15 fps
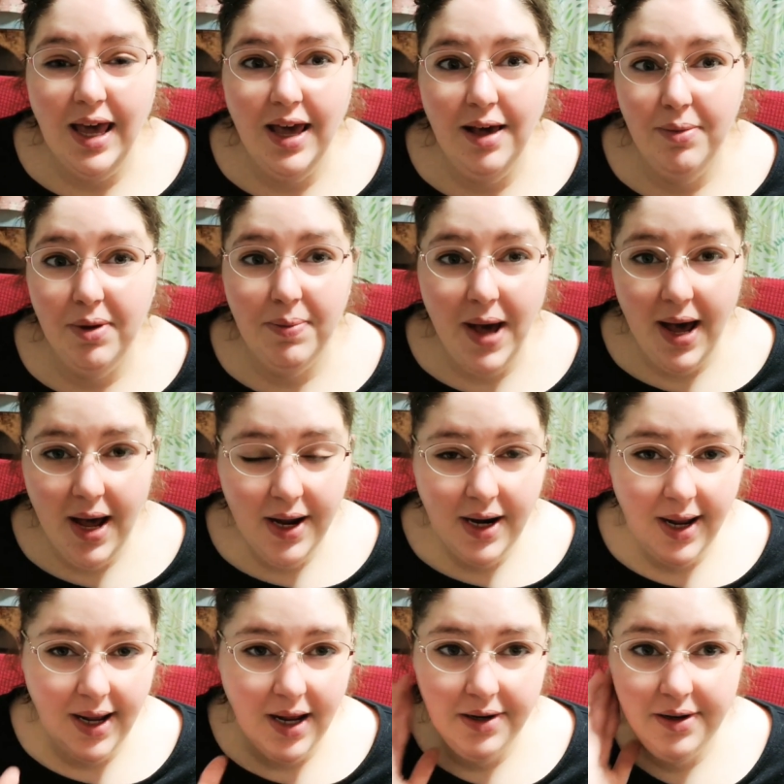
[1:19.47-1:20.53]
it hit me
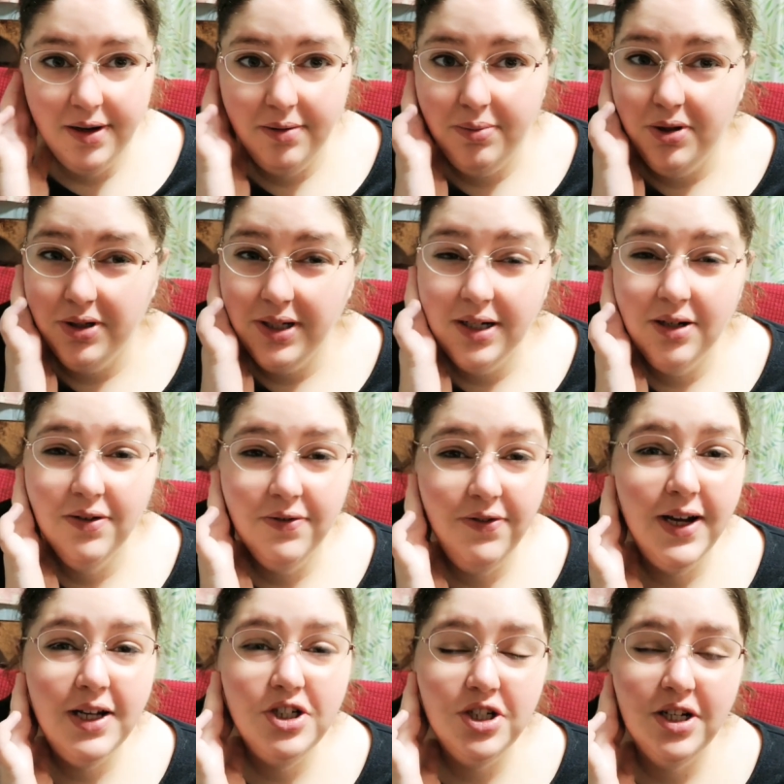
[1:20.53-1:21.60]
bad. I got a double ear
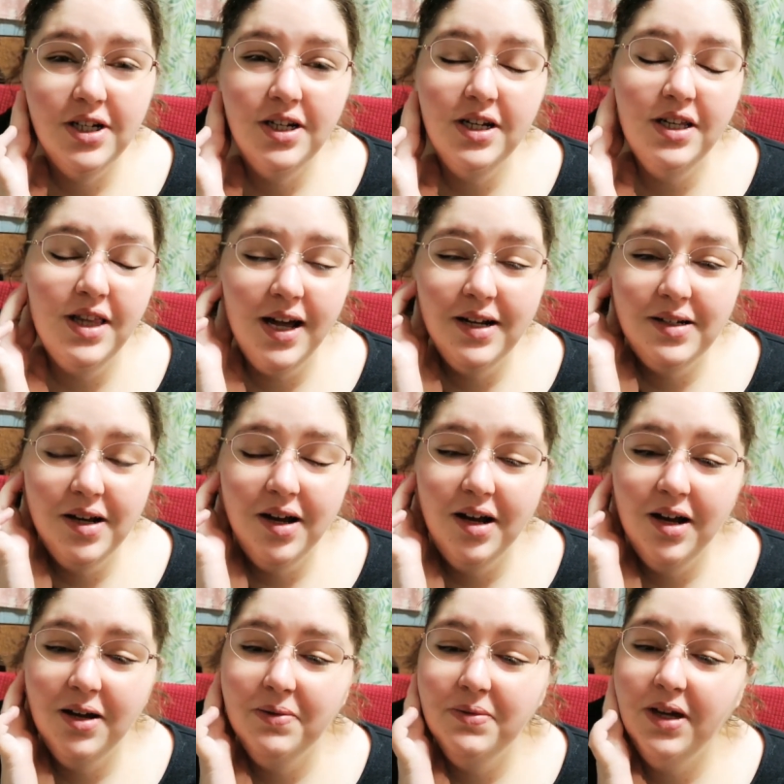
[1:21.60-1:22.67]
infection that
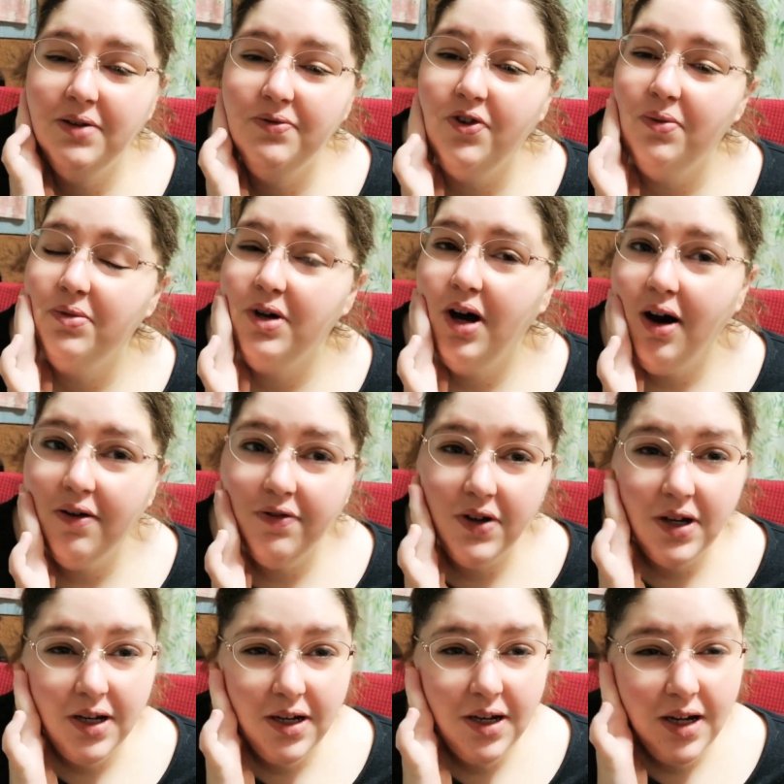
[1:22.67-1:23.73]
time from
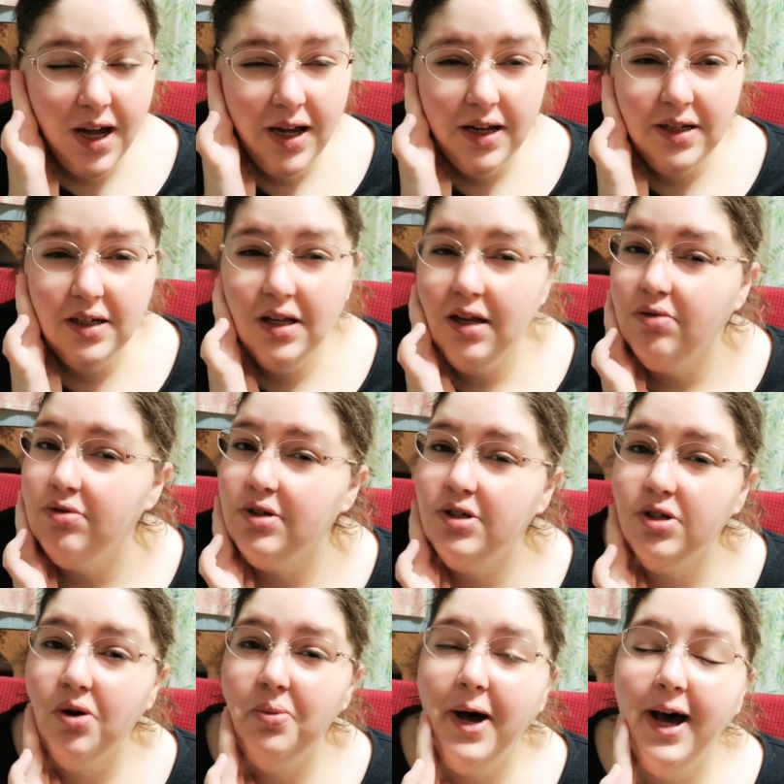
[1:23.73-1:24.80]
coughing, and it
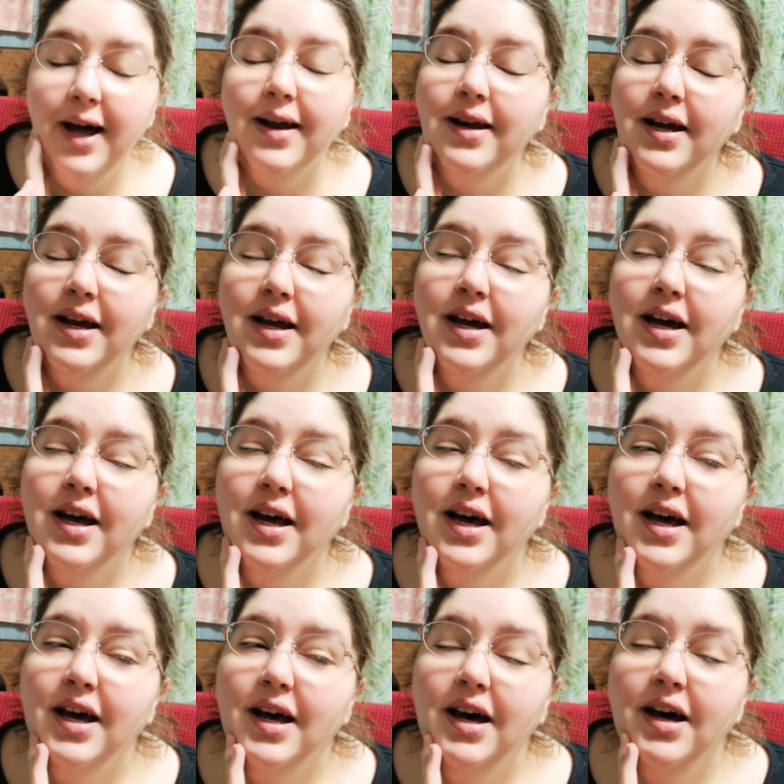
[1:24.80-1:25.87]
was so bad.
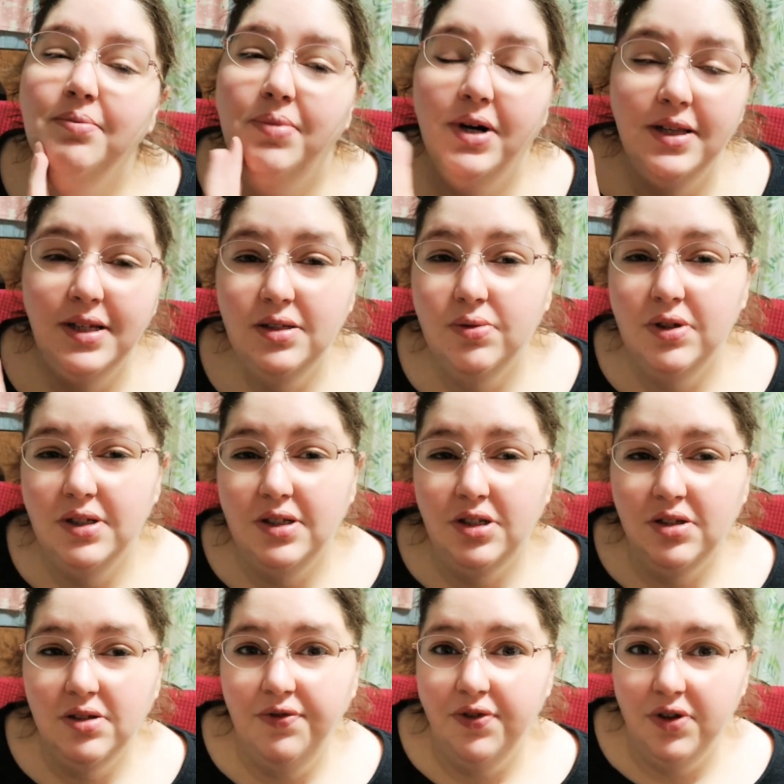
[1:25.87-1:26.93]
But this one is
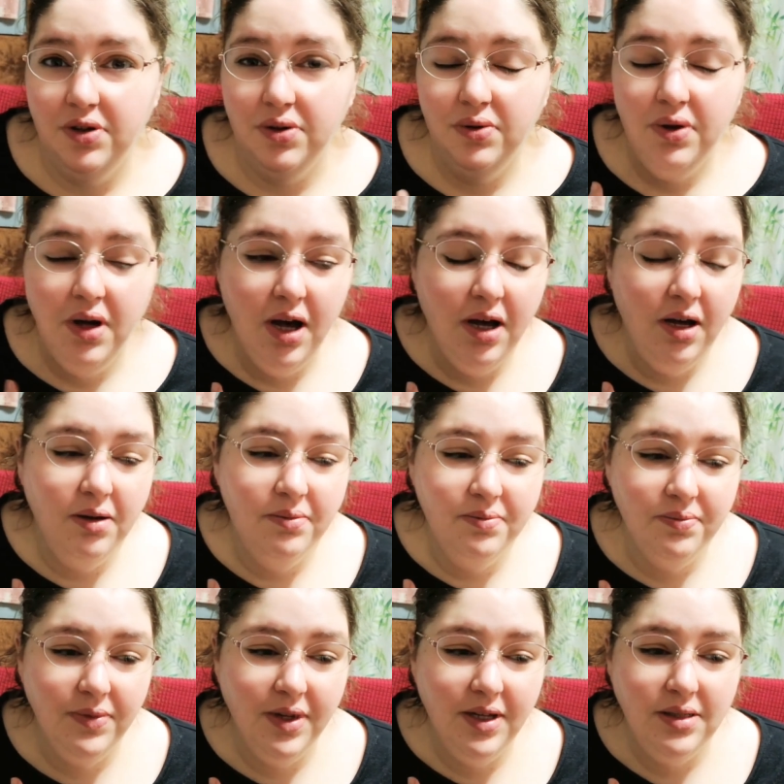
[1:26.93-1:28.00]
just a flu.
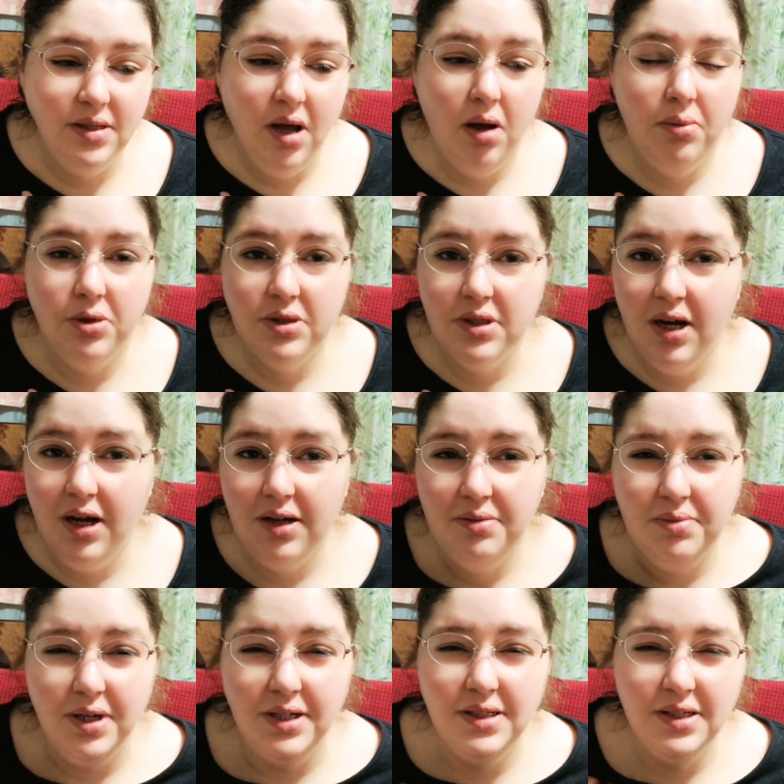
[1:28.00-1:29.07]
It's almost
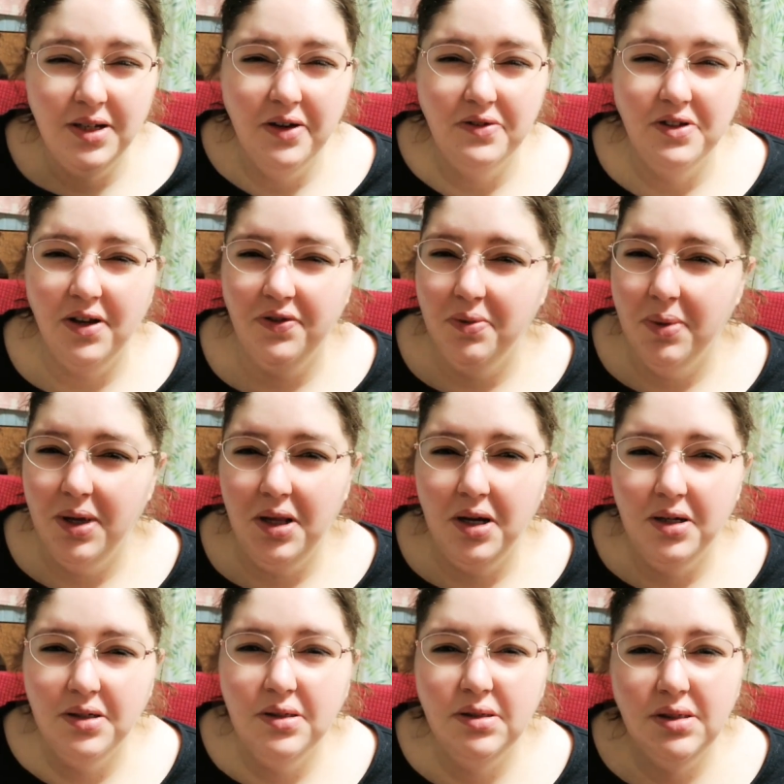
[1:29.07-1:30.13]
gone, but I still have stuff in my
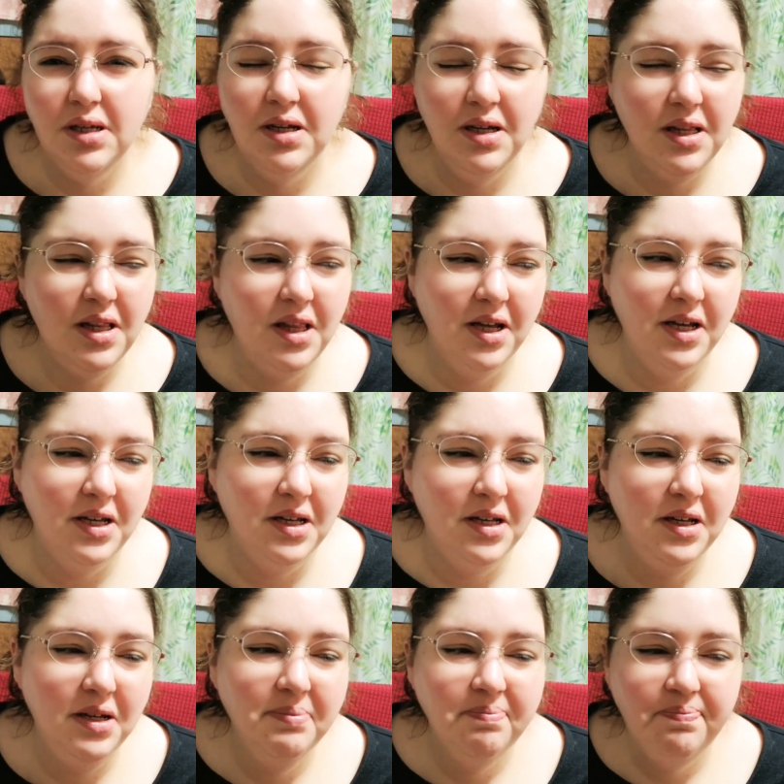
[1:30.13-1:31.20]
lungs. Like,
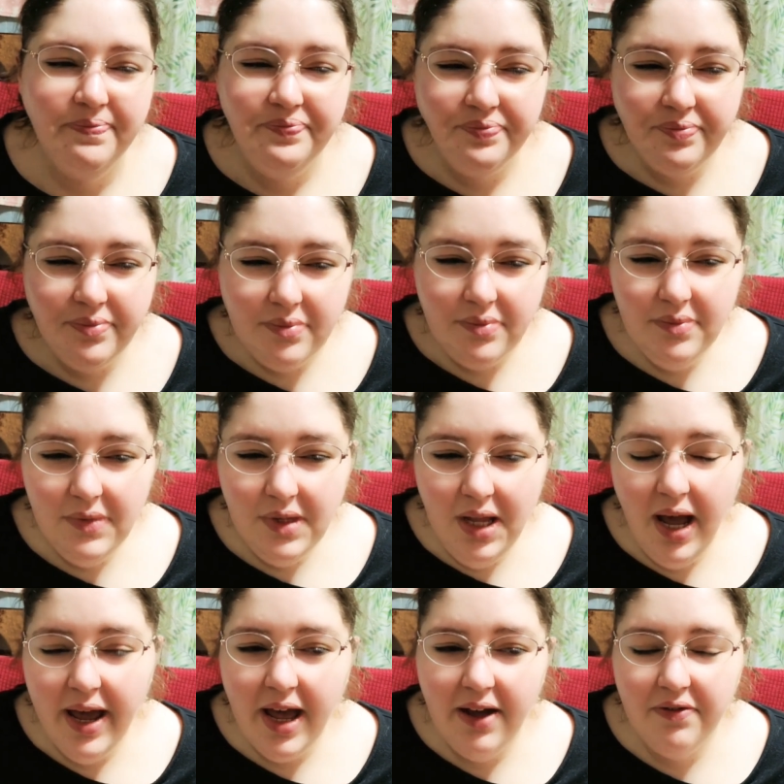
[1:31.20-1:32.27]

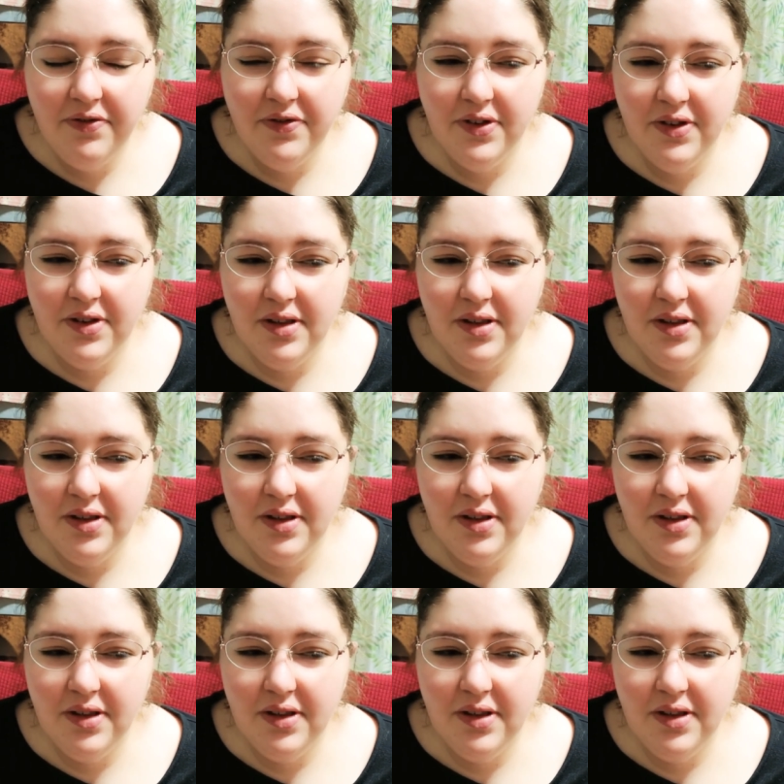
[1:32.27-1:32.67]
I have